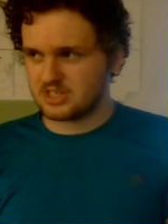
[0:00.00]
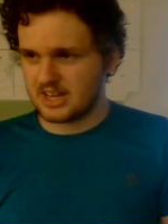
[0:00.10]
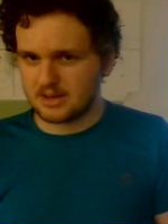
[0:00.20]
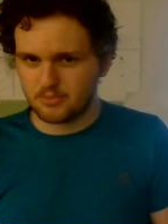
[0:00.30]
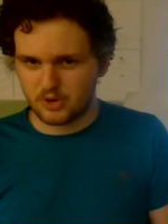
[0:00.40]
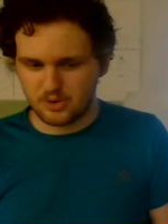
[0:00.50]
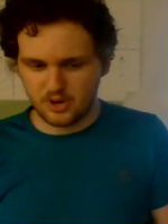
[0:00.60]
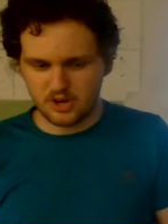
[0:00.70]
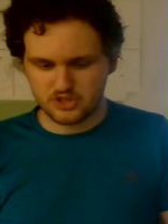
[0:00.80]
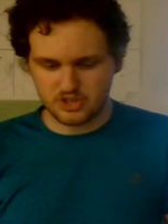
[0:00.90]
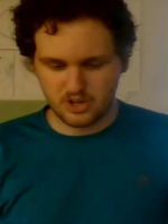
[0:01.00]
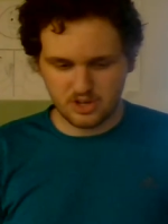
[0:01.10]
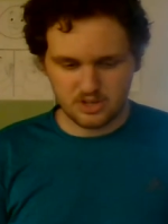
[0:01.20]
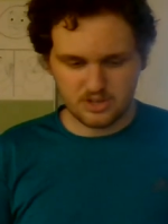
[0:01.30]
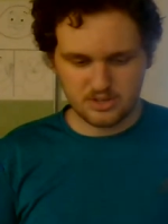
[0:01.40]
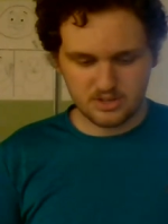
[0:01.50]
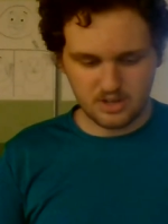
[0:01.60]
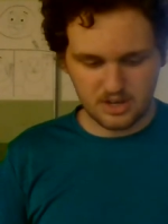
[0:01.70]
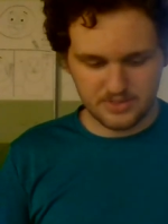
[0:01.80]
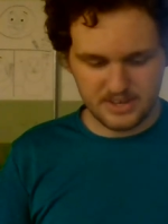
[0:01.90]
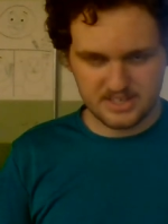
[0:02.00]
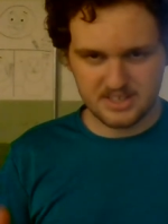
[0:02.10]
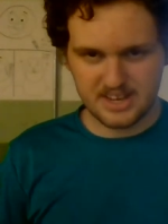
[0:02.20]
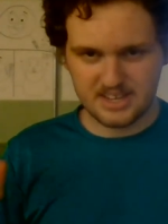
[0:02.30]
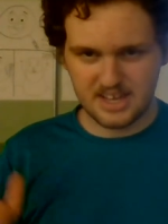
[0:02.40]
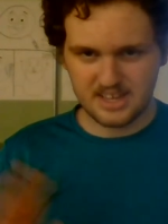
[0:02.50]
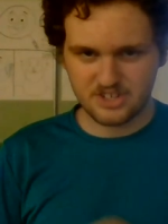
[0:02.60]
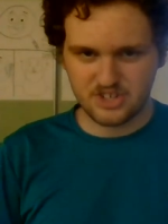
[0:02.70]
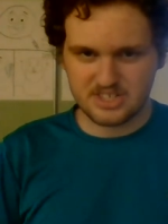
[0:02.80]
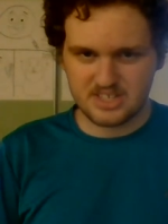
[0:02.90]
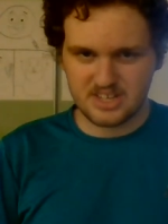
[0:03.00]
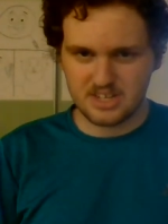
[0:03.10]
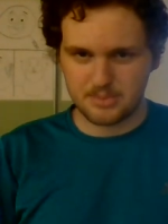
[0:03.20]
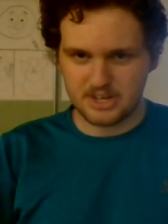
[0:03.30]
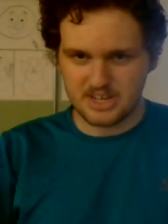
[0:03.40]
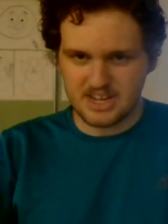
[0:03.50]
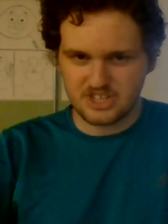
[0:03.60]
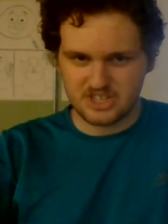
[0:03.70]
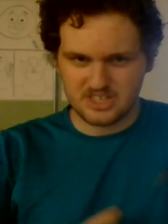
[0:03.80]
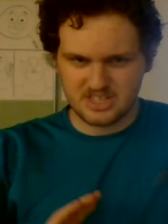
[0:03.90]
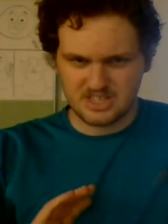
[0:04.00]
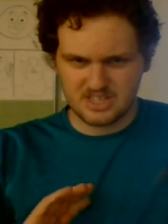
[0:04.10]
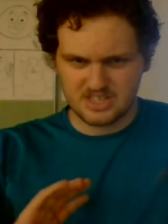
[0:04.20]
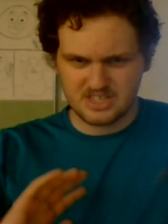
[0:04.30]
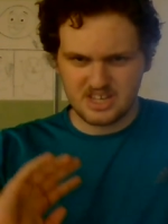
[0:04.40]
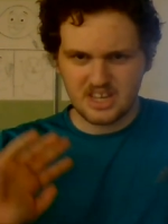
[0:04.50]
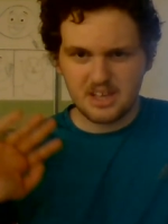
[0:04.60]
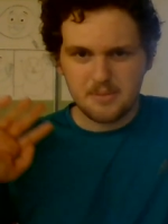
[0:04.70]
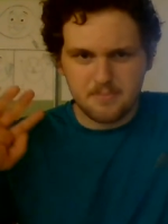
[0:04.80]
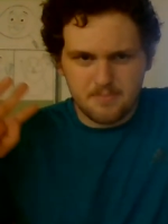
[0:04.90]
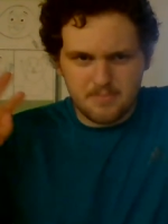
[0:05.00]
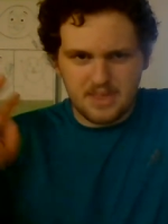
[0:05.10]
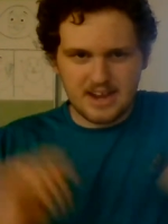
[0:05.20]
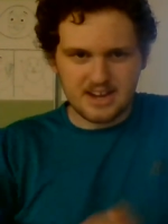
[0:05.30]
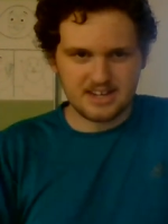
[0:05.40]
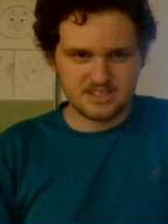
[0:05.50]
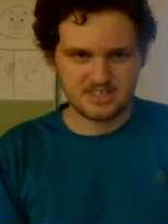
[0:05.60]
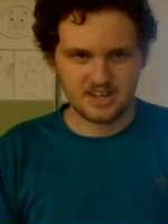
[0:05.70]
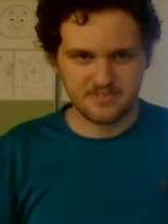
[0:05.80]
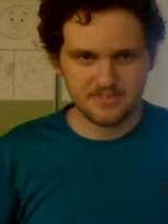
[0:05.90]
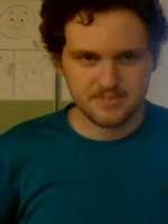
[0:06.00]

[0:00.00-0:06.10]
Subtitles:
And would also on things like electricity, communications, that kind of stuff.